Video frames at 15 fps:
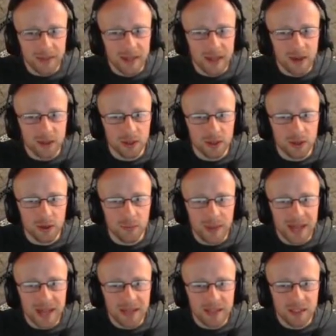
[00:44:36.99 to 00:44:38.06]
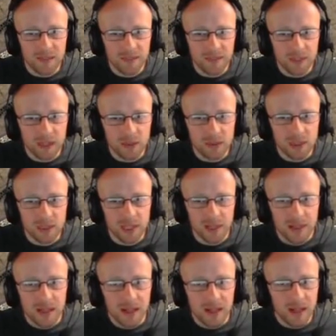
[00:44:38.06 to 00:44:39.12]
They are going to come back to the field
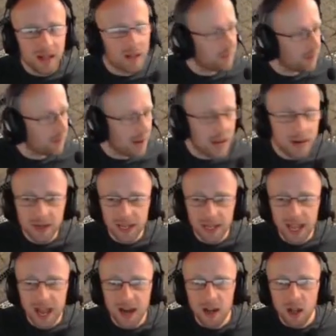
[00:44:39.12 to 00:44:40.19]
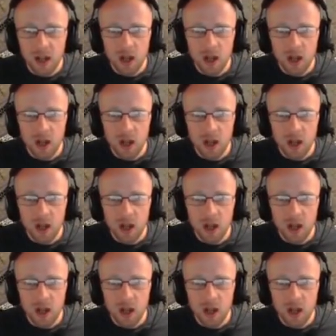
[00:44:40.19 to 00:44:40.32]
and fire again.